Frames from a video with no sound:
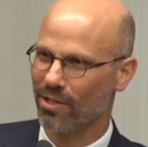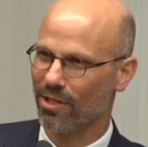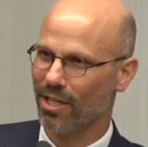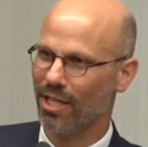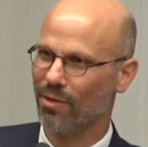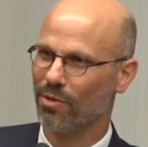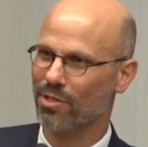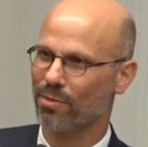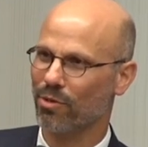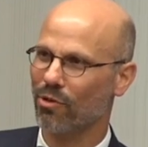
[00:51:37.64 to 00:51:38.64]
He
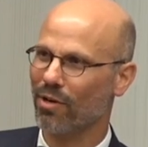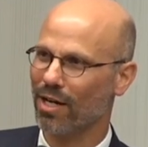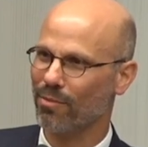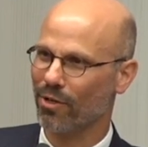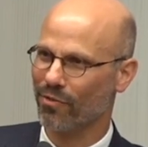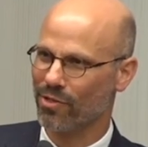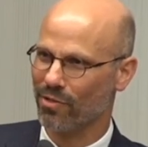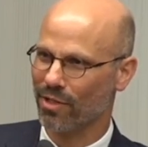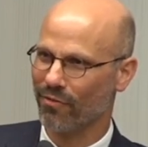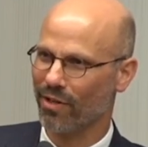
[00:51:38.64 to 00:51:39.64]
was a program officer
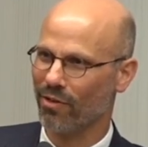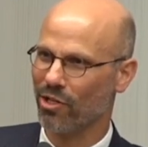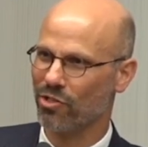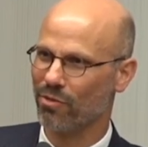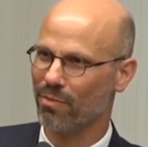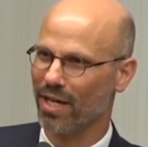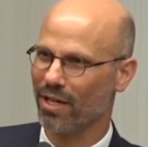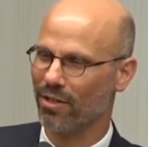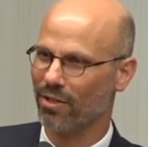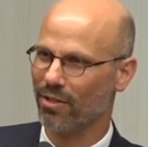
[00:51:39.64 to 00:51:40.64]
at the foundation
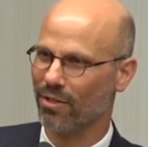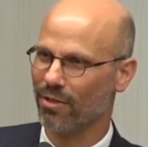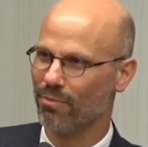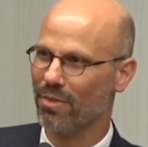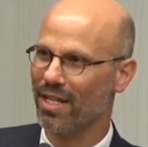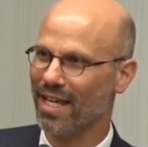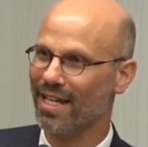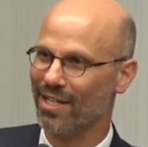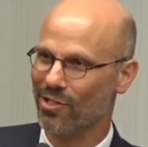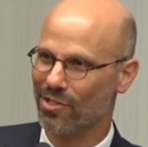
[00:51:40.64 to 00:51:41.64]
back in the mid
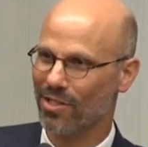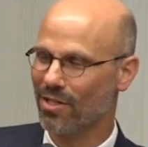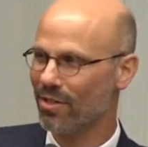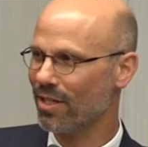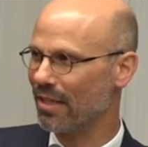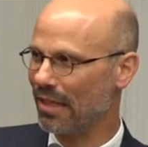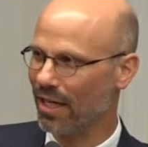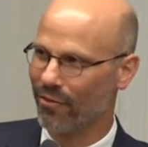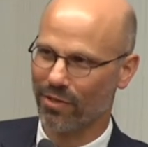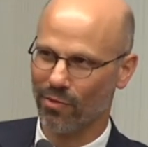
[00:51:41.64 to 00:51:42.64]
80s, then
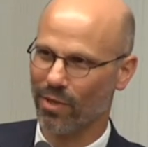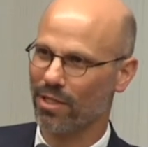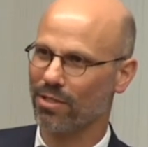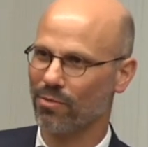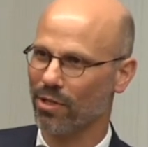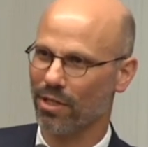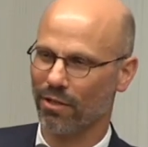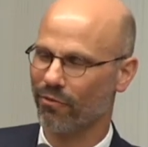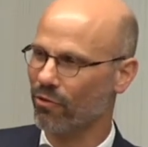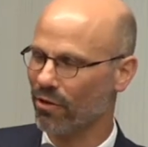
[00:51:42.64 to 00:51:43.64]
left and went to work at
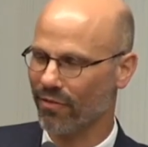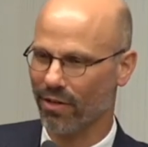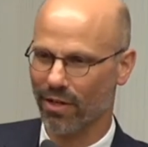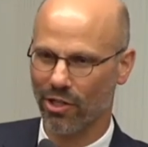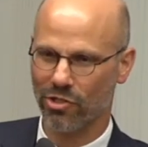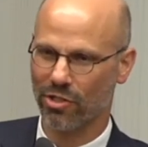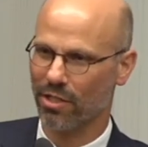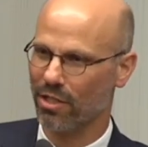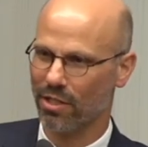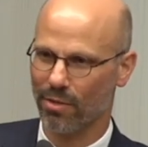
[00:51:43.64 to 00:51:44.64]
the Ford
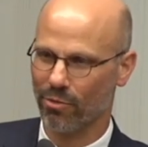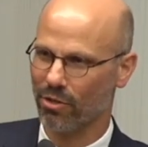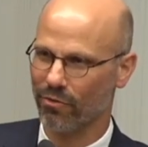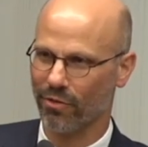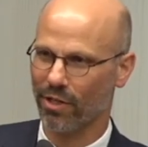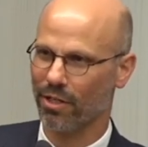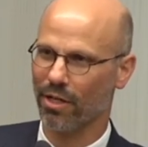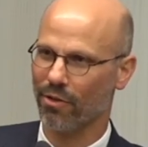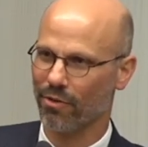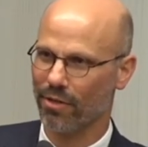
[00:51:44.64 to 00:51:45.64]
Foundation, number of uh,
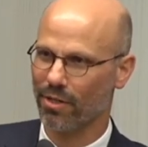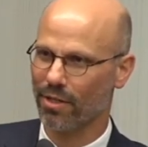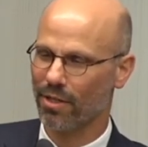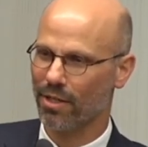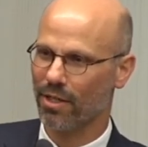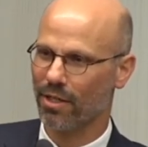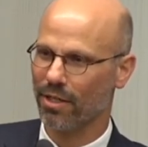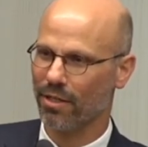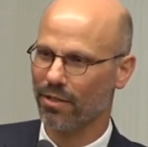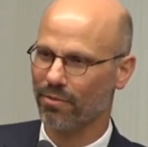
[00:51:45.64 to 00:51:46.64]
other
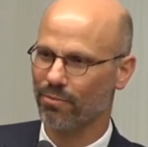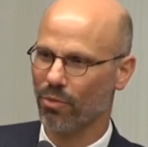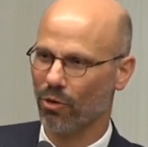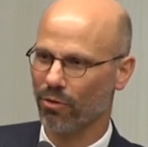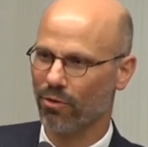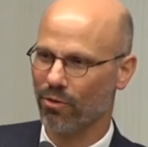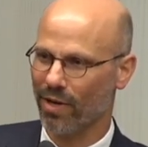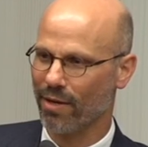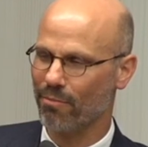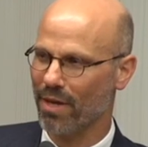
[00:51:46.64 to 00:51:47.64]
uh, both
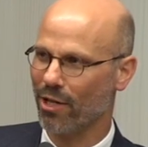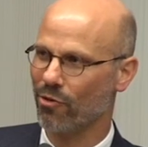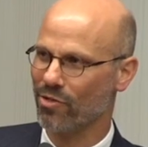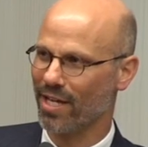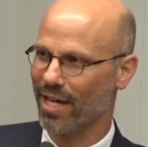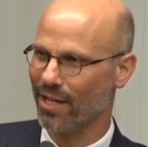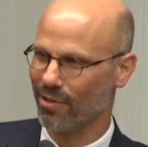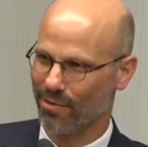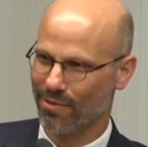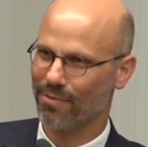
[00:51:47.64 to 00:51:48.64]
grant makers and